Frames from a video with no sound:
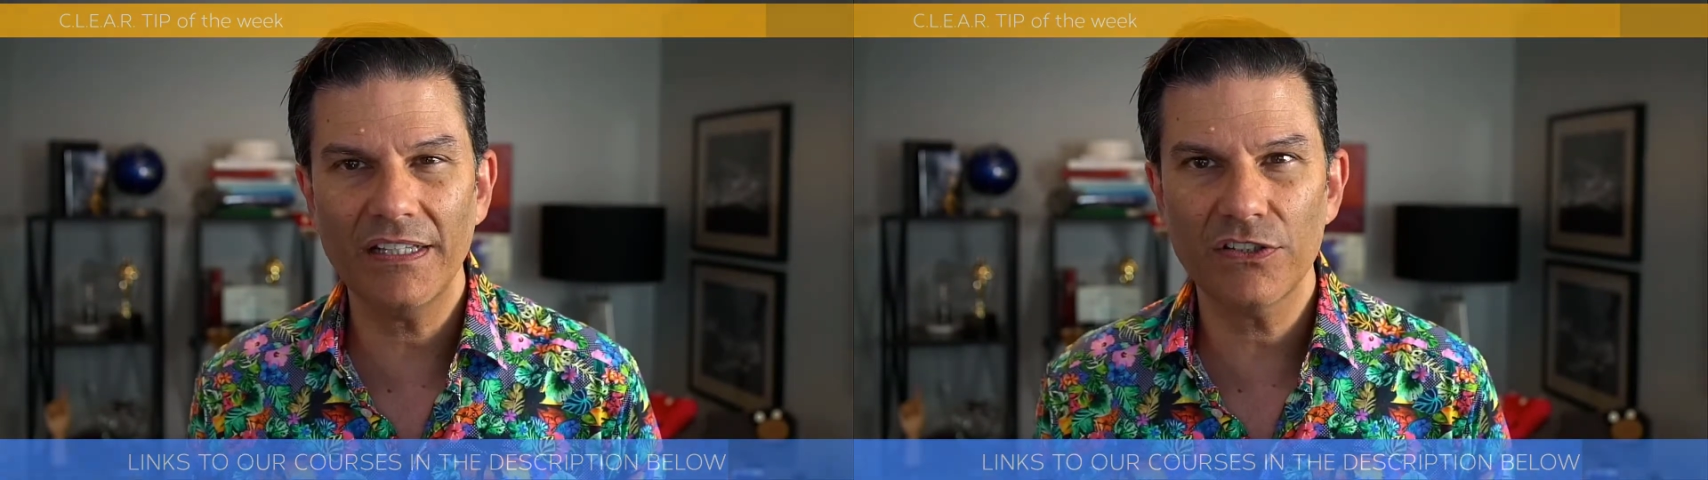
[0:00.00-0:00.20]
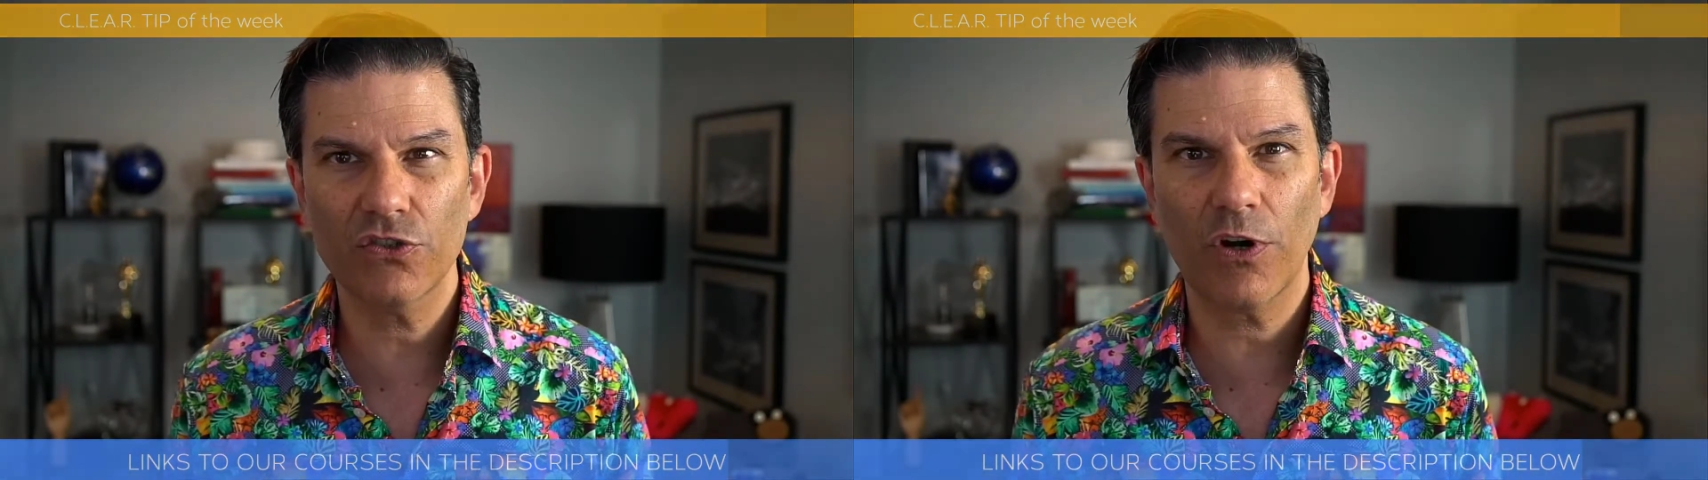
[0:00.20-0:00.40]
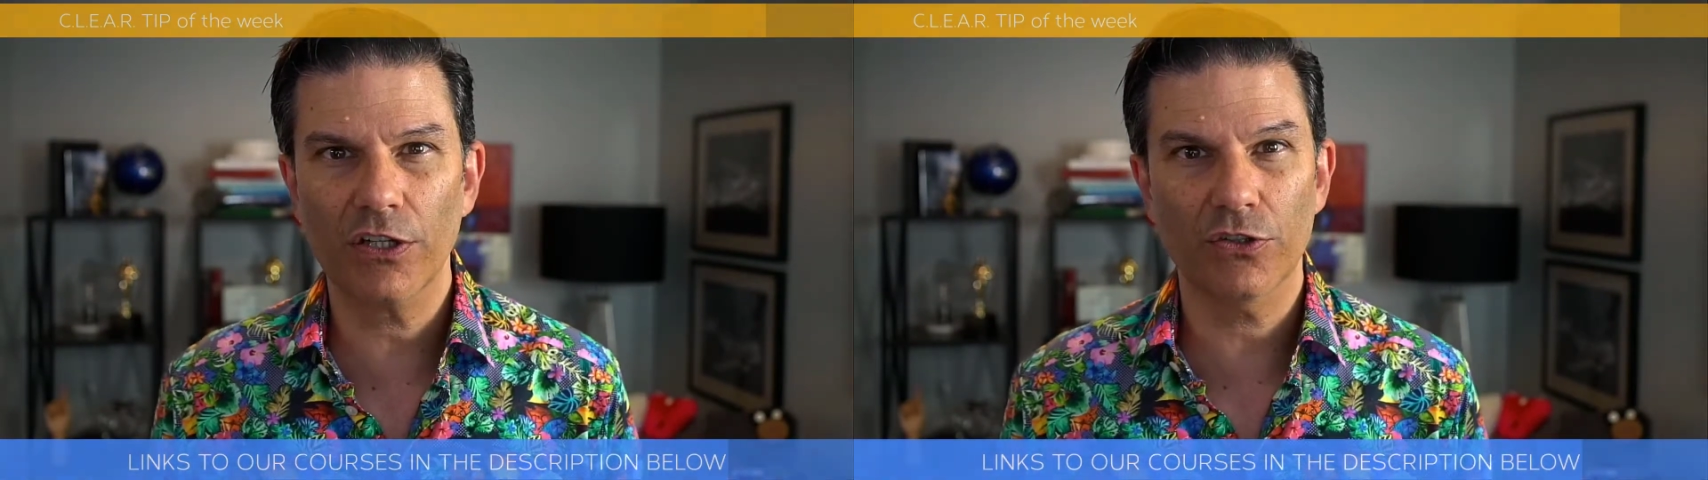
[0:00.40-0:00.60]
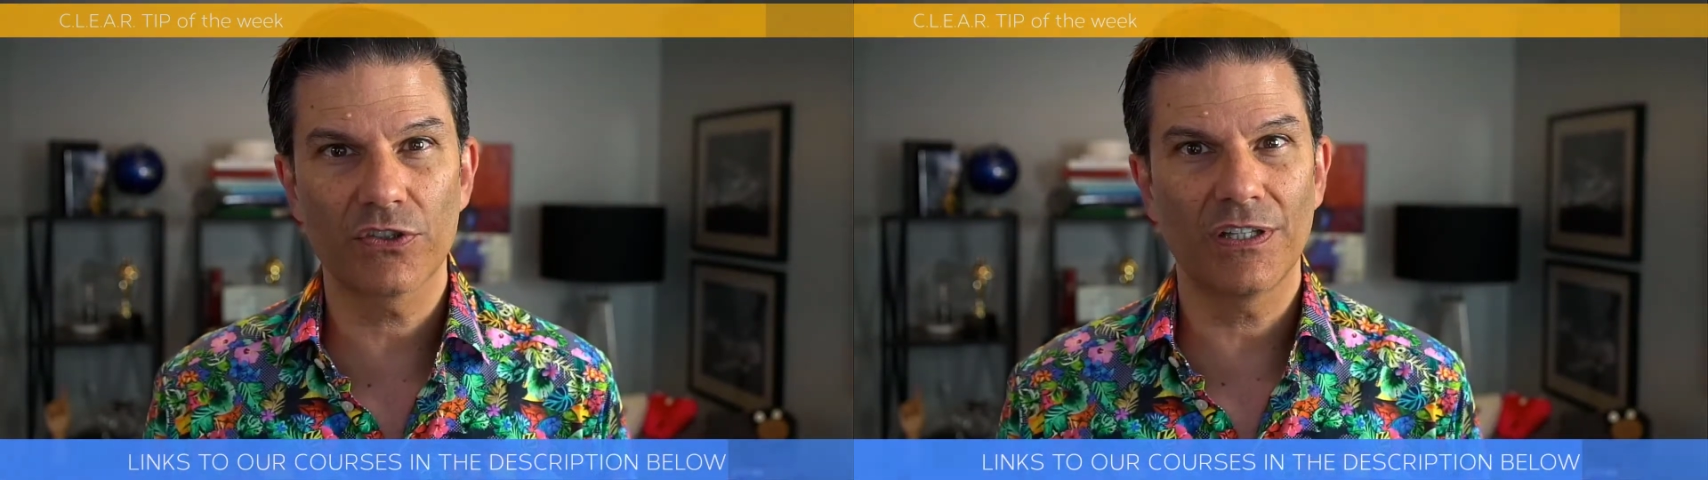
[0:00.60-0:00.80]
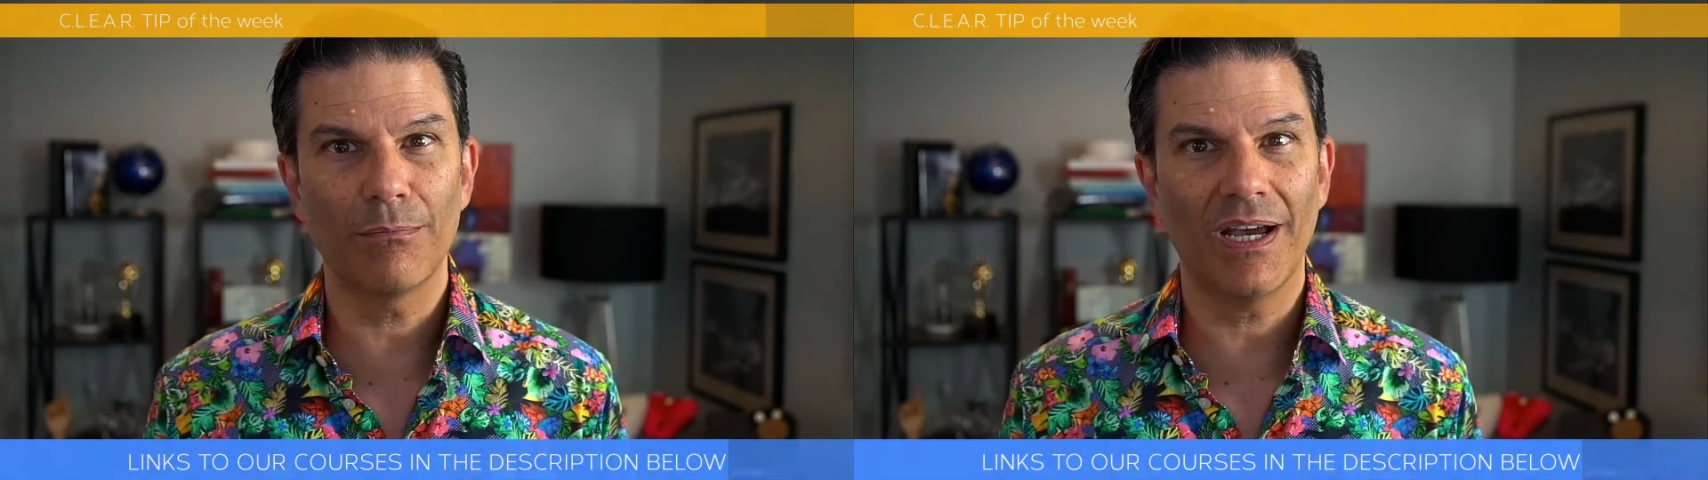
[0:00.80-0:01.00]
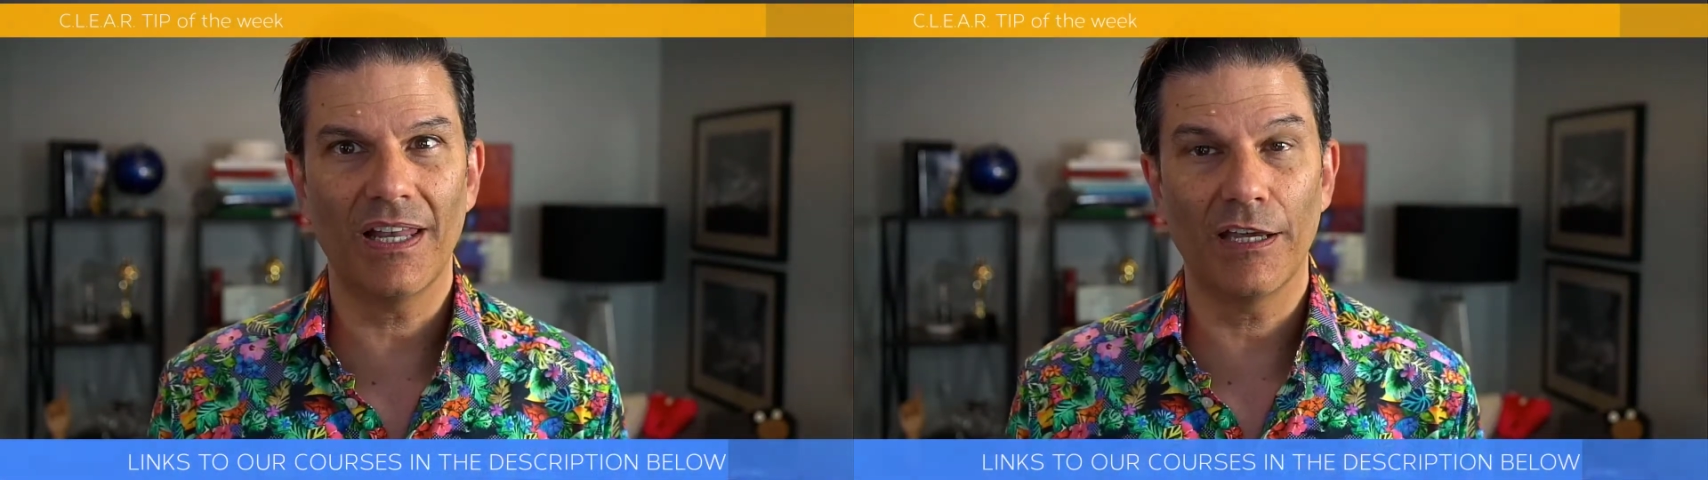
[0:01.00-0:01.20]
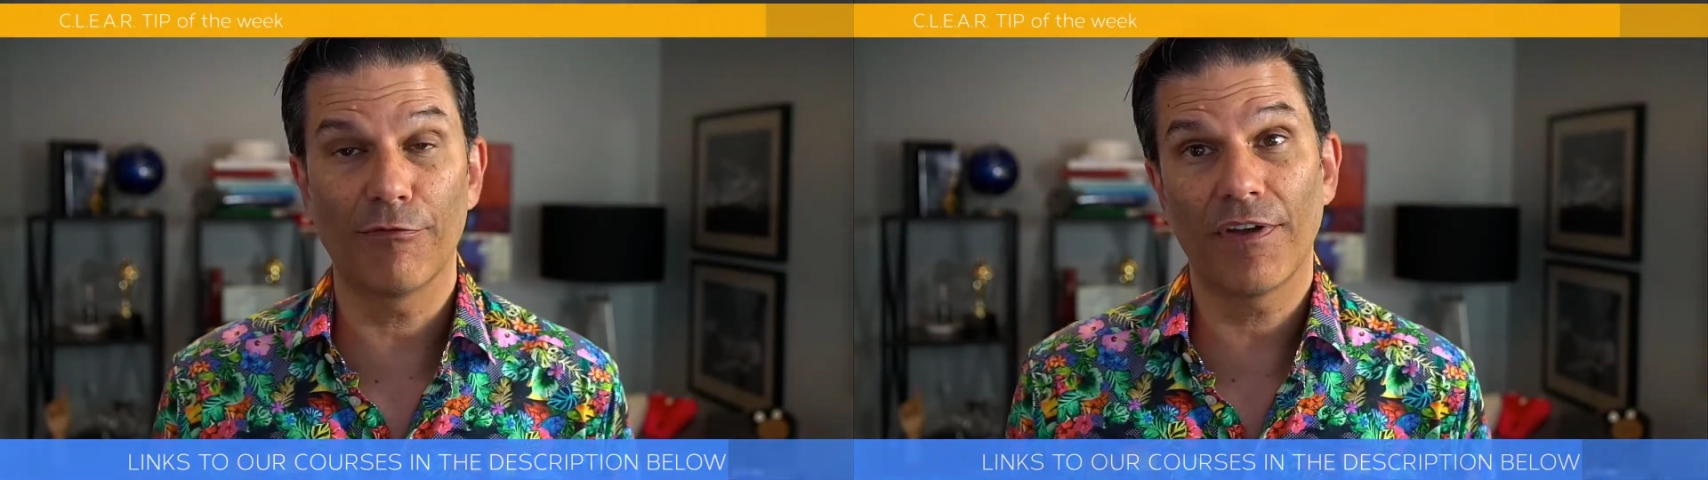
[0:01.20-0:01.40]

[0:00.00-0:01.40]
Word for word: instructors in my life,